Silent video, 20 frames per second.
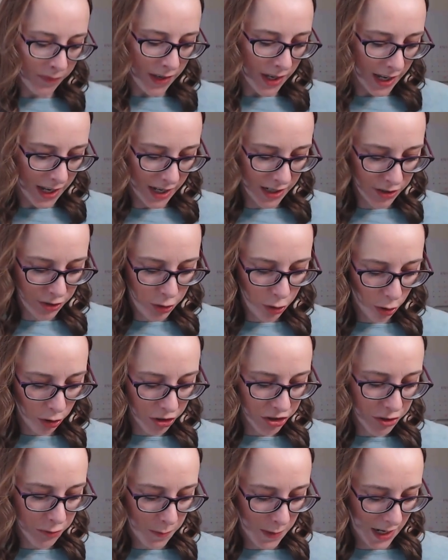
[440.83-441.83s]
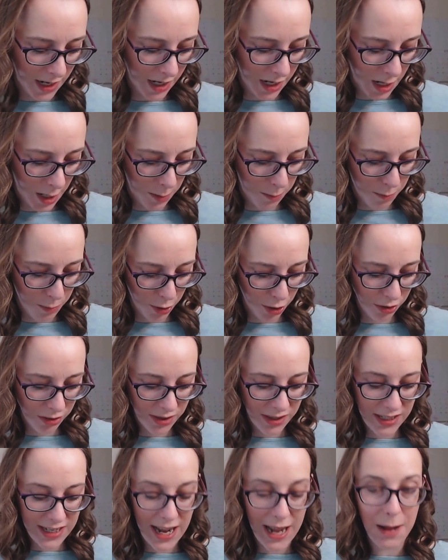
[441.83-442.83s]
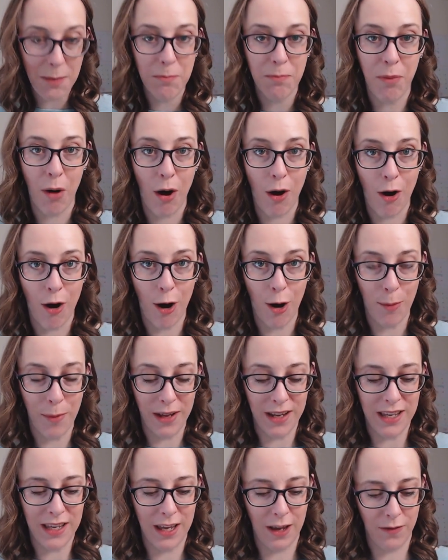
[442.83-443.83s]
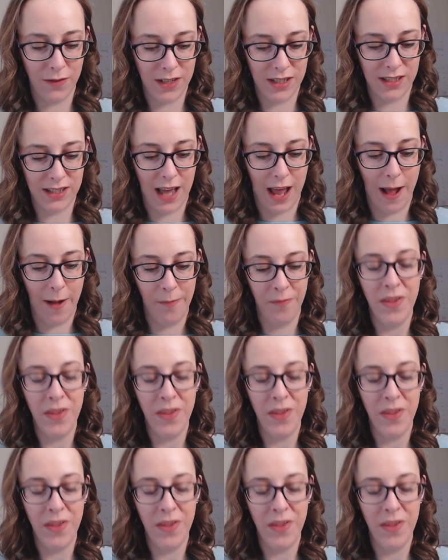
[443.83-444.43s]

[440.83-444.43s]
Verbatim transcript: Indulge Me in Birthday Balm gift set.